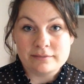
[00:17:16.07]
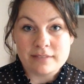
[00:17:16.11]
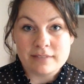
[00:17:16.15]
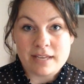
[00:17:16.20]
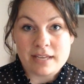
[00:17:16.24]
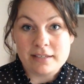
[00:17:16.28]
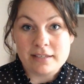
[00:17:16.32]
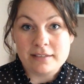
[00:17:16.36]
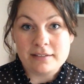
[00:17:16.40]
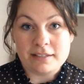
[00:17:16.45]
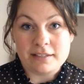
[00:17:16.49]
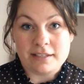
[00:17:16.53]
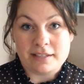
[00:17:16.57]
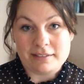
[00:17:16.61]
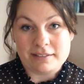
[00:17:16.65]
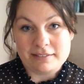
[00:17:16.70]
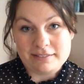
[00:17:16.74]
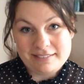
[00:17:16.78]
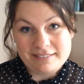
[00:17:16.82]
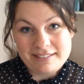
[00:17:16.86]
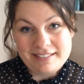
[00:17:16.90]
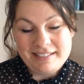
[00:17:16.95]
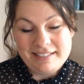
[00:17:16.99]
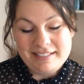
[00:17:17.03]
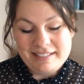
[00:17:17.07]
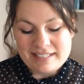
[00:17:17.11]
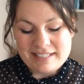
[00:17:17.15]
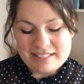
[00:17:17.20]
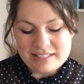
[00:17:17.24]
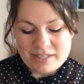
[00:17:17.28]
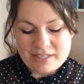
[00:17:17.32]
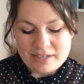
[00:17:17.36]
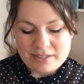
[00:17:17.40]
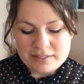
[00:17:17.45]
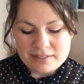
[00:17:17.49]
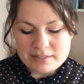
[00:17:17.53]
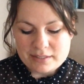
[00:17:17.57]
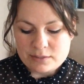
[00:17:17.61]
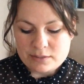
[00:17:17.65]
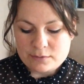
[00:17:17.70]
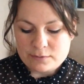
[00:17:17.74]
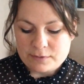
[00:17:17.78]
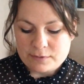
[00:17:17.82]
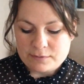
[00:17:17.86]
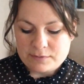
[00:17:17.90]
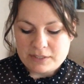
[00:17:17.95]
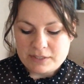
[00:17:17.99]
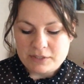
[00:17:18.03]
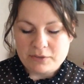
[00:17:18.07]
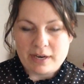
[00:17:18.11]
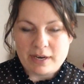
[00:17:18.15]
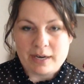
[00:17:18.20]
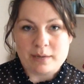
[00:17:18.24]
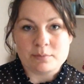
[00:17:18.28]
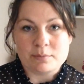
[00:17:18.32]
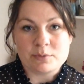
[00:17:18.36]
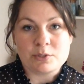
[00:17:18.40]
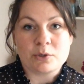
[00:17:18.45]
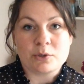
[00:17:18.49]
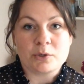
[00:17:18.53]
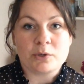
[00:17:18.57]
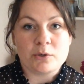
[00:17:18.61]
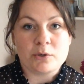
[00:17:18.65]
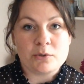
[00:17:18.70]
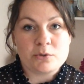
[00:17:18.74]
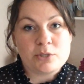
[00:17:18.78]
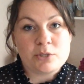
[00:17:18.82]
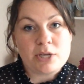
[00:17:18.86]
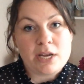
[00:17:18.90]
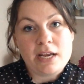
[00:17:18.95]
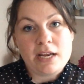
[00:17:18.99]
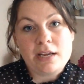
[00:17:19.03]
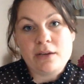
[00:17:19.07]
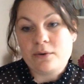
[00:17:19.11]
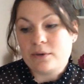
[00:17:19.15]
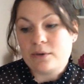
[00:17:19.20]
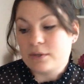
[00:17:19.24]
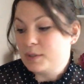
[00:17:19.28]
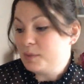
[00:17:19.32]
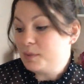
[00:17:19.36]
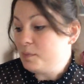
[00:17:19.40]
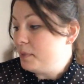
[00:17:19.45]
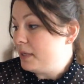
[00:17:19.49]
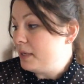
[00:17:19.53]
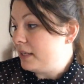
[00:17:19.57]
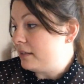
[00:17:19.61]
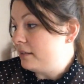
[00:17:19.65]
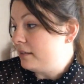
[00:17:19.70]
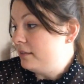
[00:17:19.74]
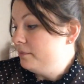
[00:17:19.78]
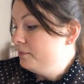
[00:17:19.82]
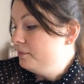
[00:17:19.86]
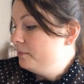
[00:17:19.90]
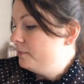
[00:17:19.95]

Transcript: anything, as long as it's 50 grams, or crochet or spin.